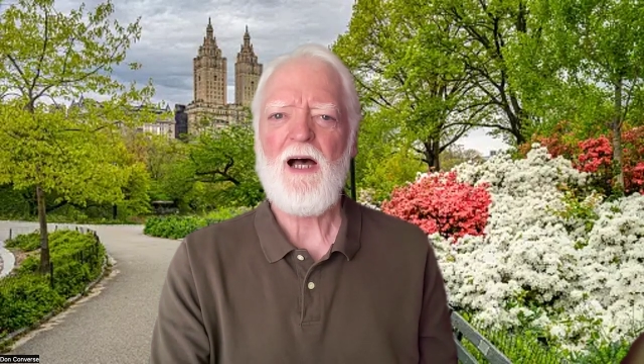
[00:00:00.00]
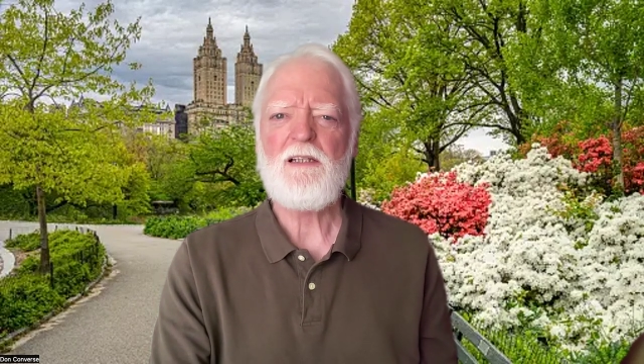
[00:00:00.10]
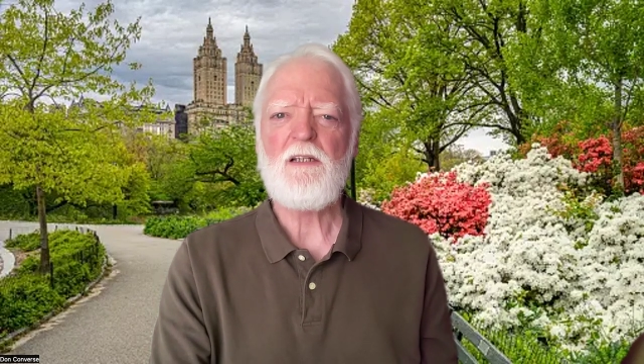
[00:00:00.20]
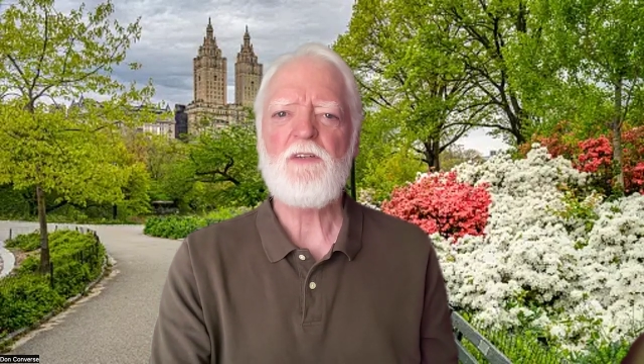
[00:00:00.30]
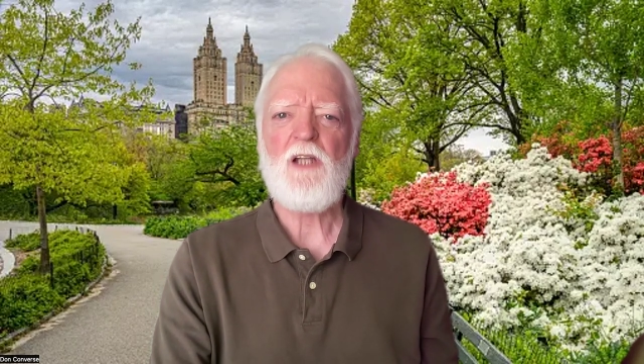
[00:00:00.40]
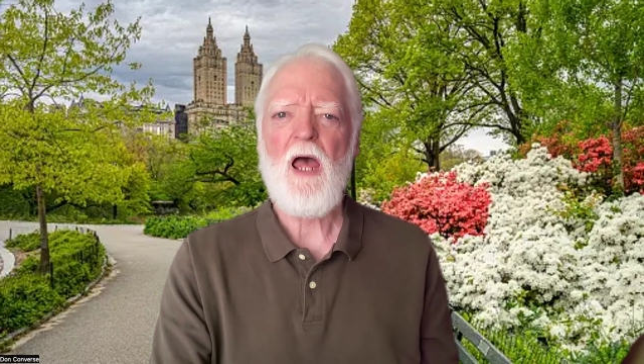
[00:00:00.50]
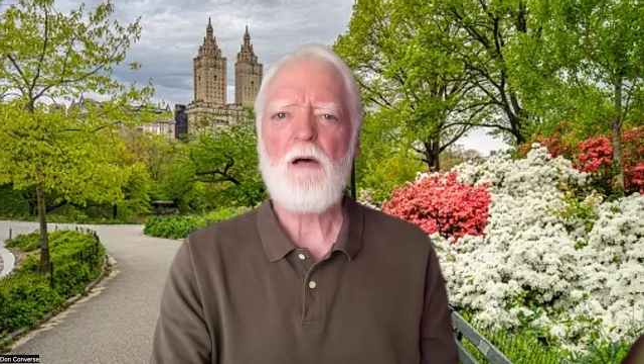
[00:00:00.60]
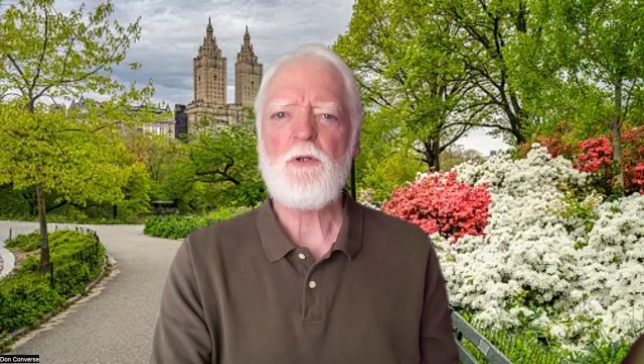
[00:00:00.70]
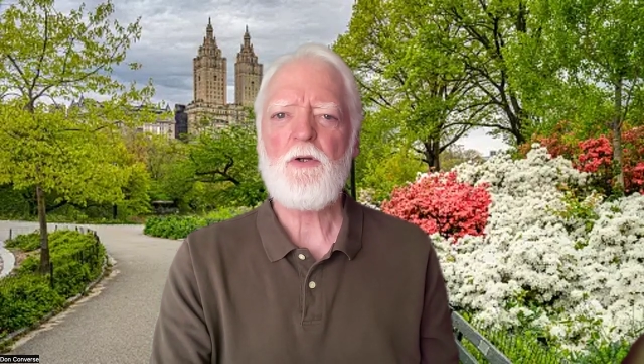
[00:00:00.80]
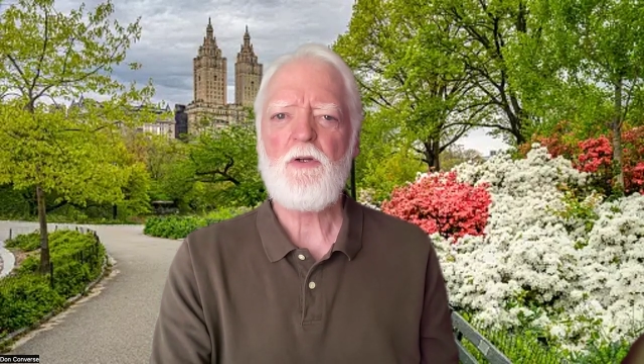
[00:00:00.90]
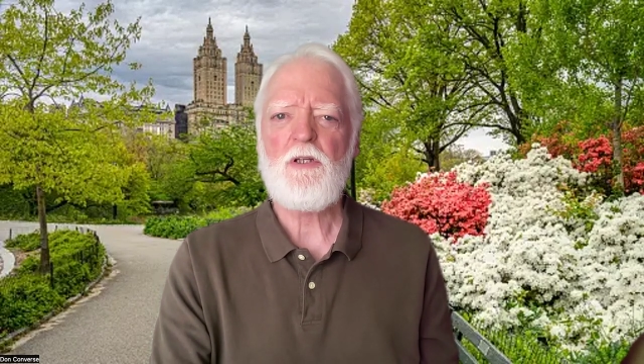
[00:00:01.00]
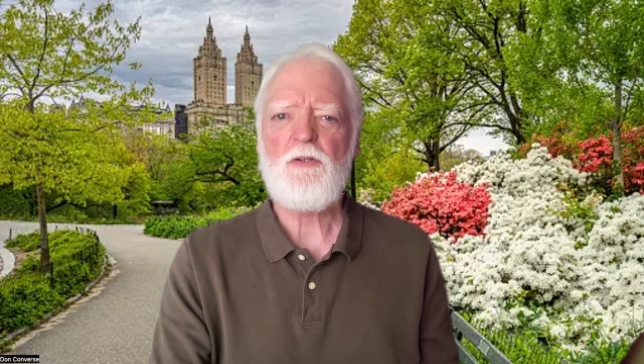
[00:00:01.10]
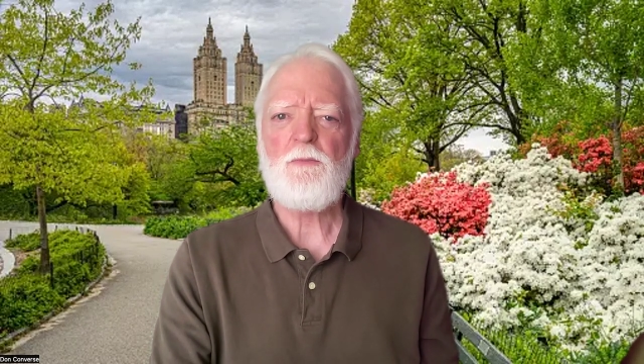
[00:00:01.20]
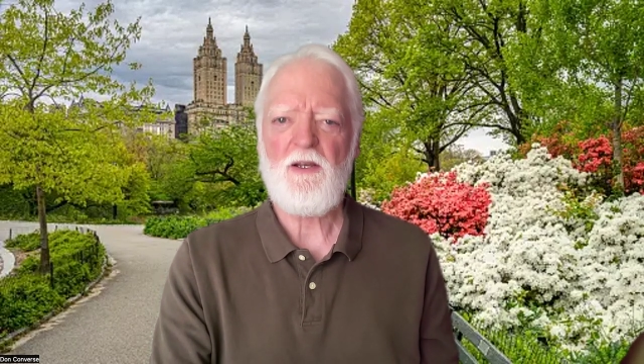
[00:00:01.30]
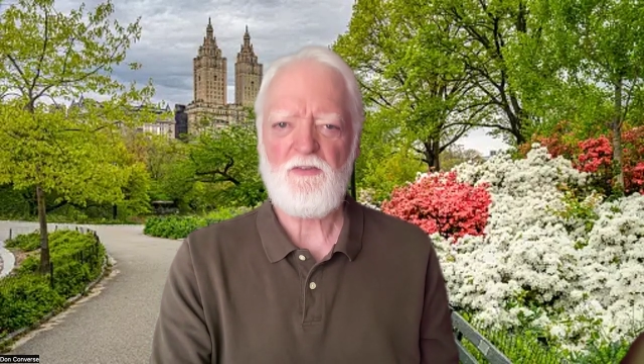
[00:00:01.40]
I live in Albuquerque,
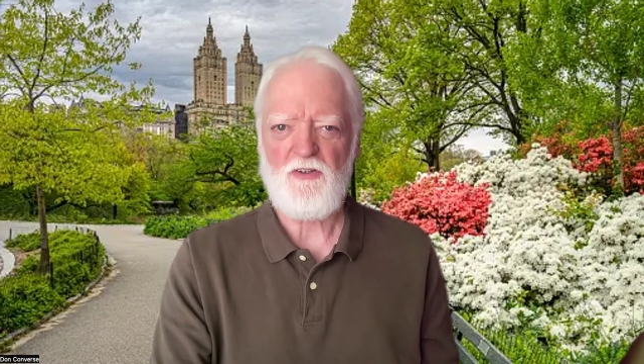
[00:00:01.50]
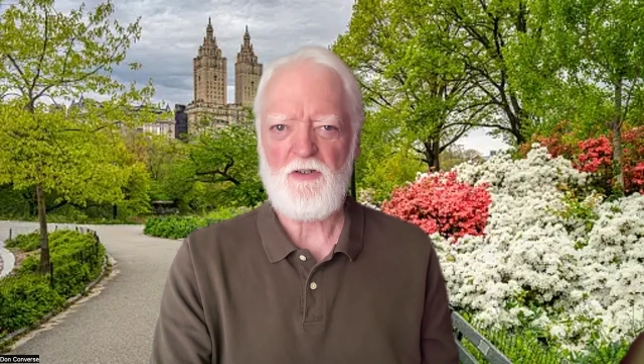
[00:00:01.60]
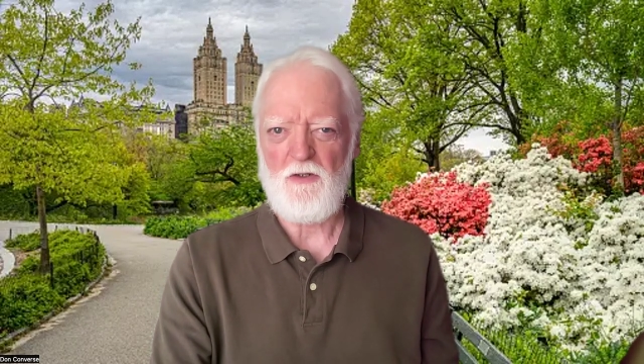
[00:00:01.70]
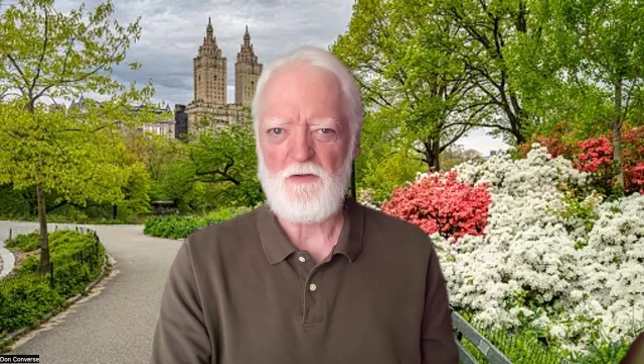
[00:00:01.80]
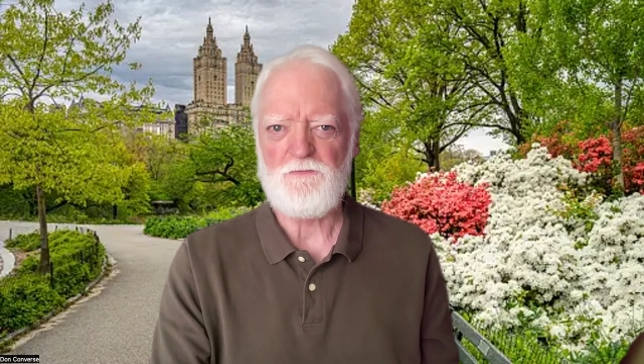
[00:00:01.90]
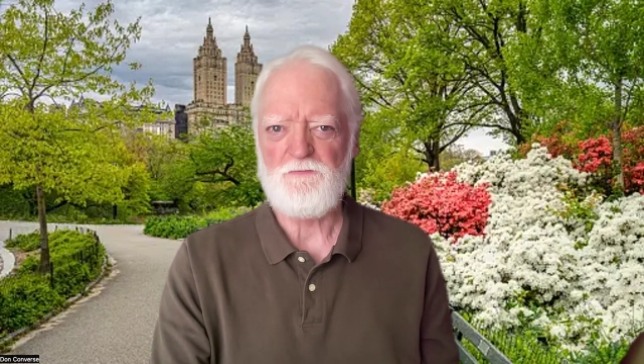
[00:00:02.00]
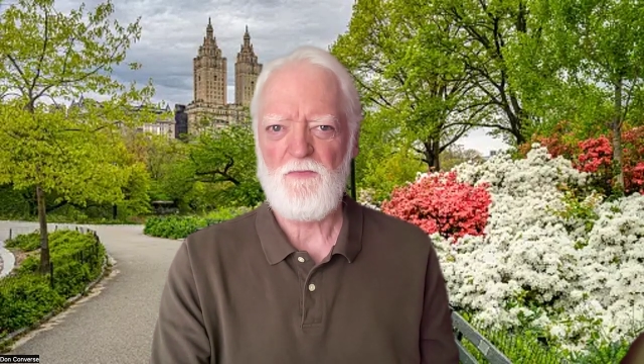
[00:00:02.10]
New Mexico,